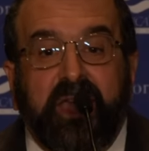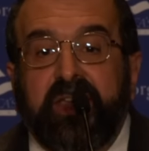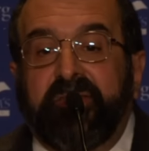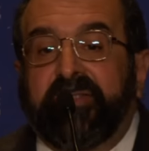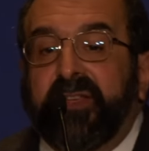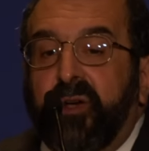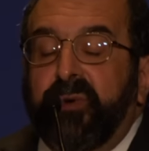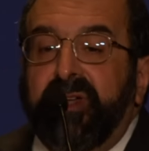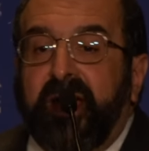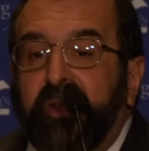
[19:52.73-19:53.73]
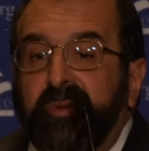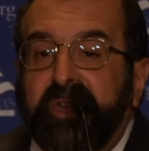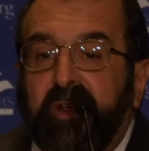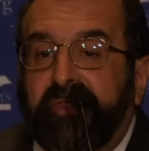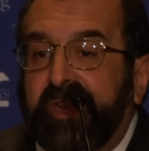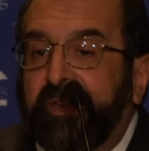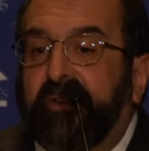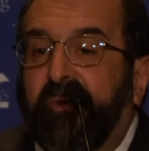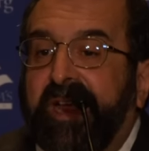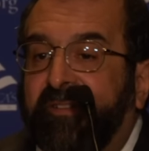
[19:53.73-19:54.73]
And so not only are they going to
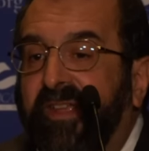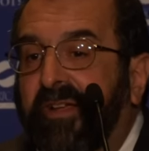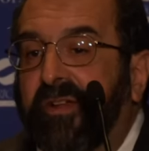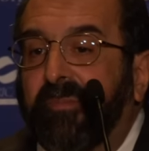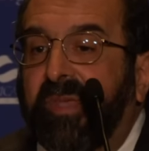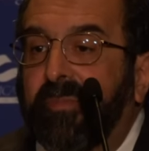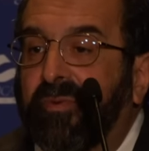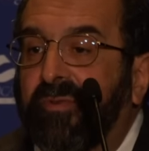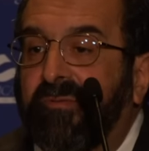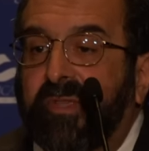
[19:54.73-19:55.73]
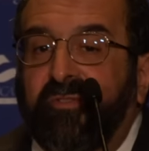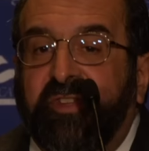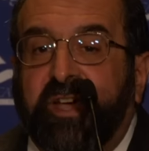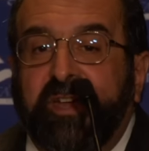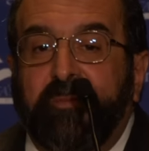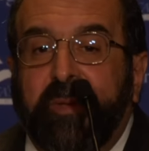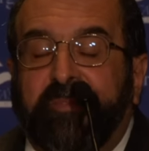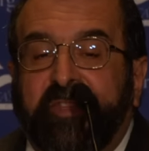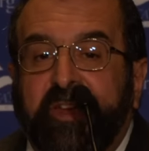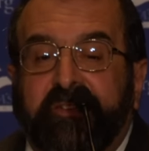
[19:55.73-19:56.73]
crack down on people who view jihadi
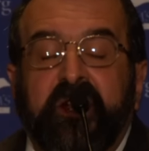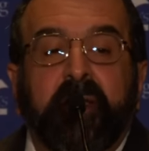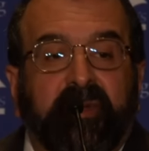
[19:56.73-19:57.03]
websites,